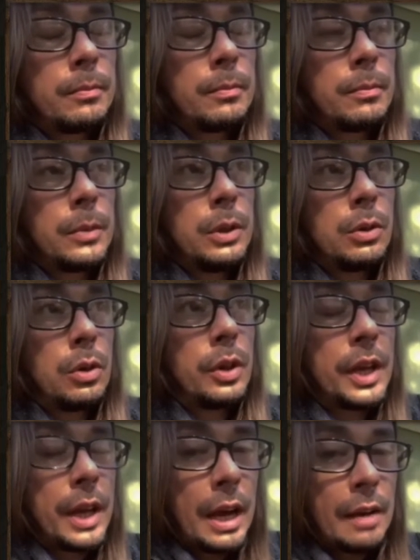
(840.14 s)
You
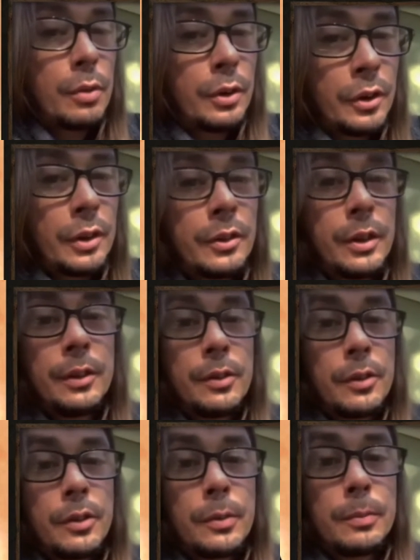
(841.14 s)
only have
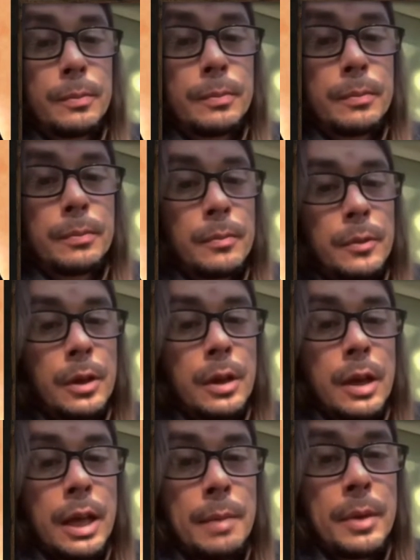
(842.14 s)
resistance.
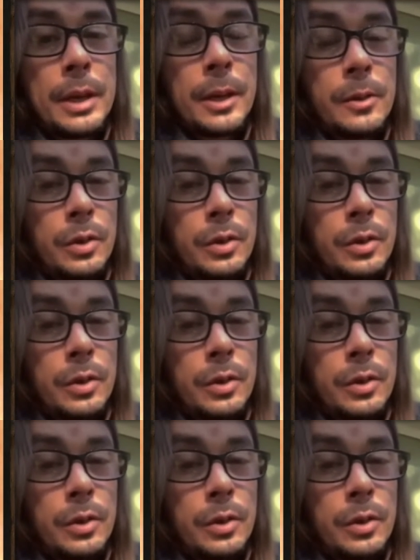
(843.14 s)
And because your